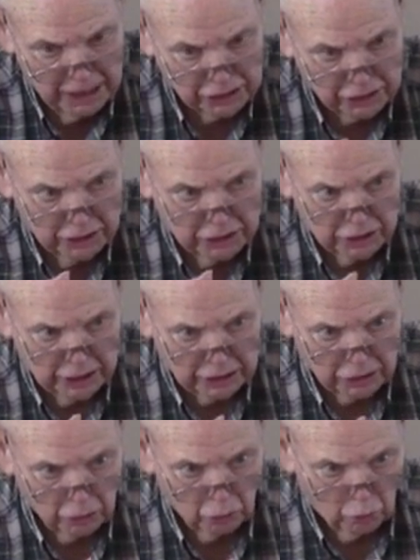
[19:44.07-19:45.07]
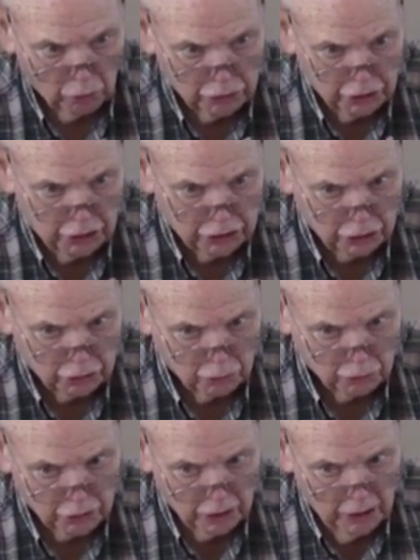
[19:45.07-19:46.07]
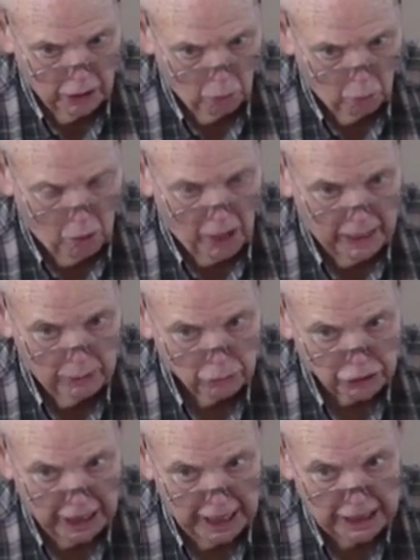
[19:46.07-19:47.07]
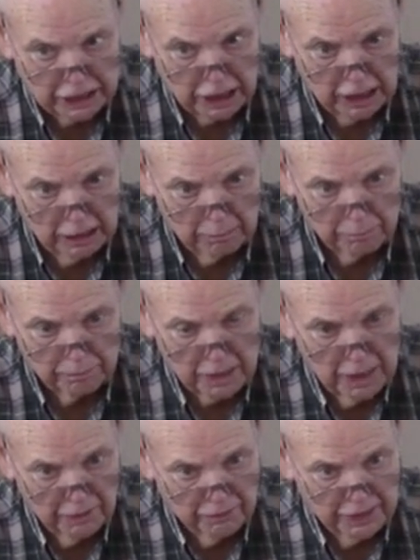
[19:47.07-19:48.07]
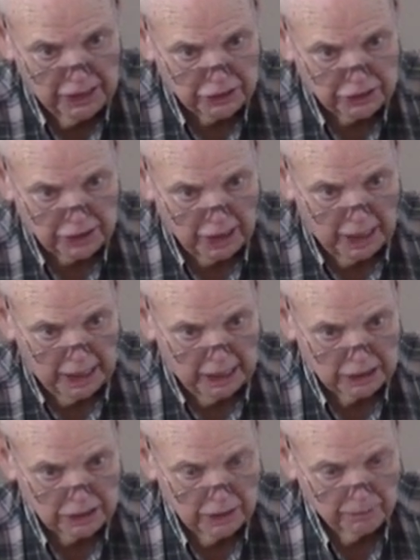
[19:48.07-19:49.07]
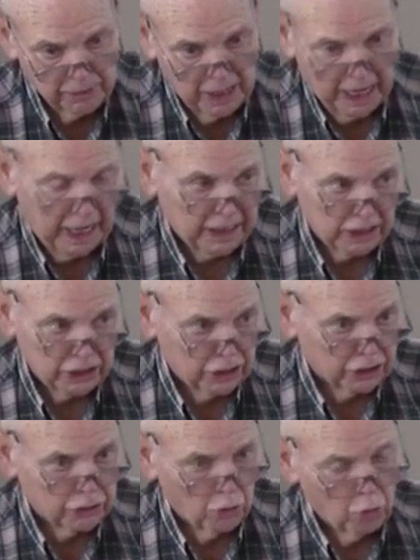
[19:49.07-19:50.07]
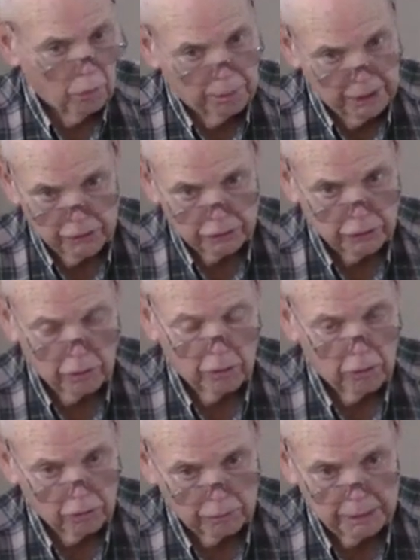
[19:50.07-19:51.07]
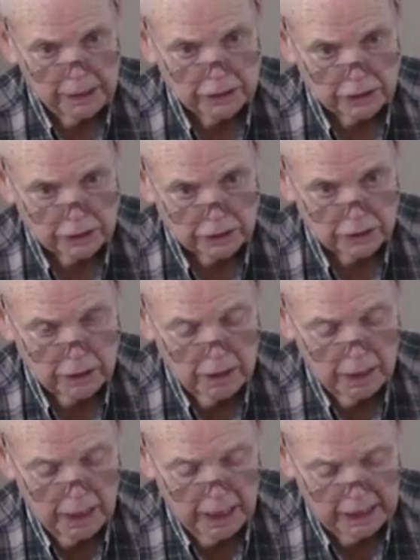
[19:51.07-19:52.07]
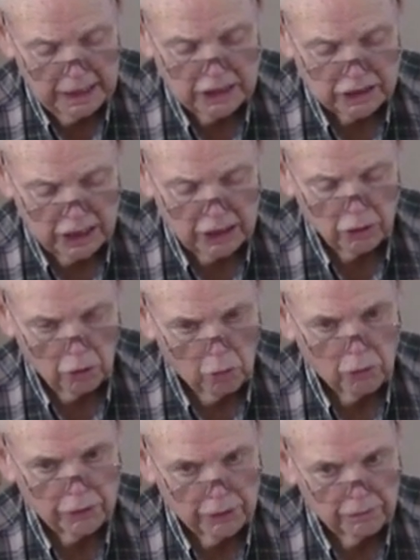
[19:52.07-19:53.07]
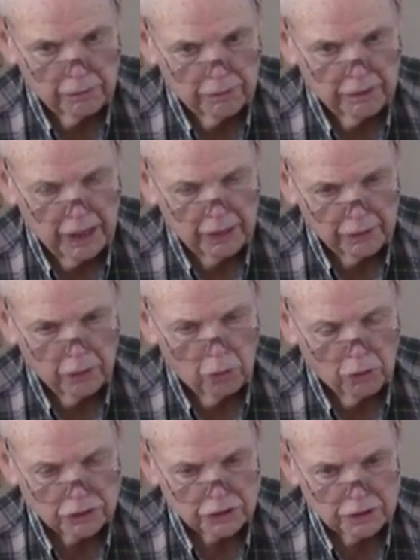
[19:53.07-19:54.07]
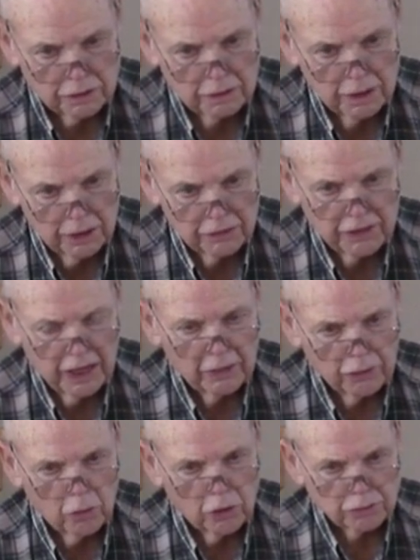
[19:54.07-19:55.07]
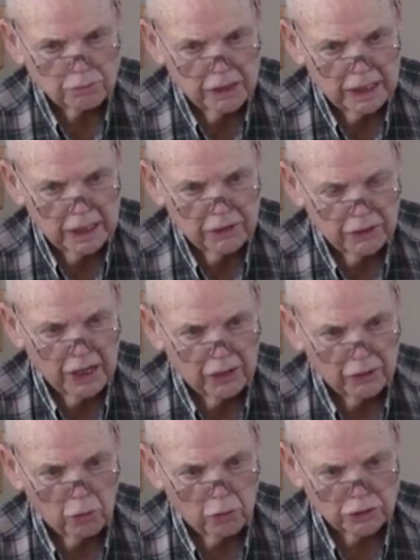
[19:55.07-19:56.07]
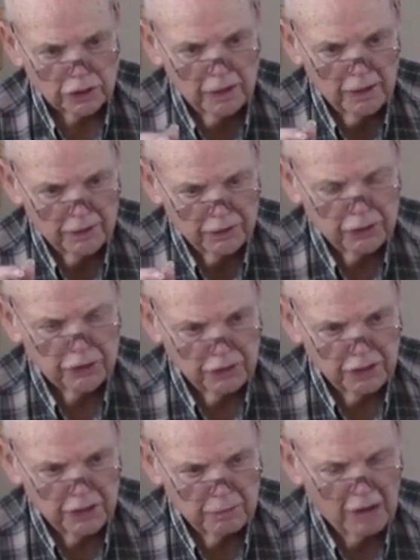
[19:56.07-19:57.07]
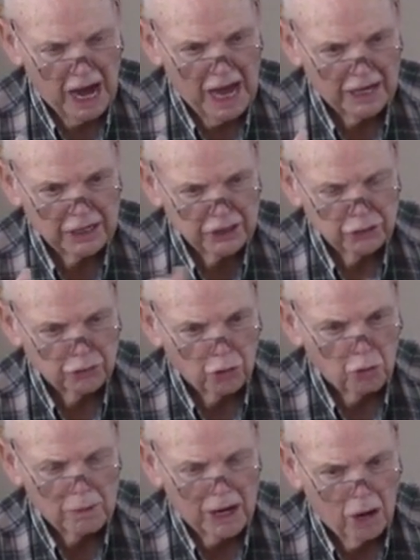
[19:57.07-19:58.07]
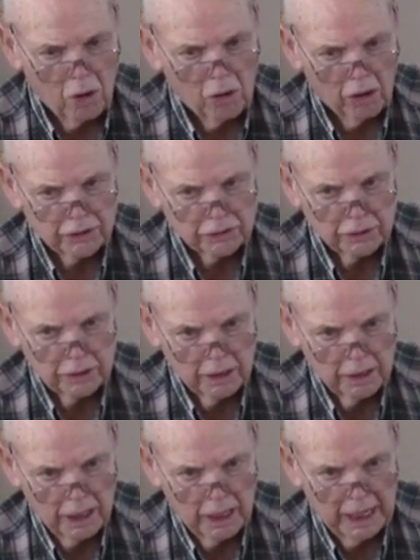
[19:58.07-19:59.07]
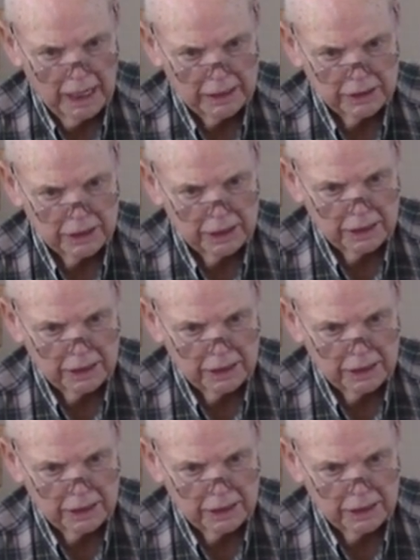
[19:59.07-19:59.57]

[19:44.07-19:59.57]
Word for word: message that the Lord Jesus was, why he was asking him these things. And it just tore Peter's heart all to pieces. Mm-hmm. And he said, "Lord, thou knowest me. Thou knowest you know my heart. Mm-hmm. And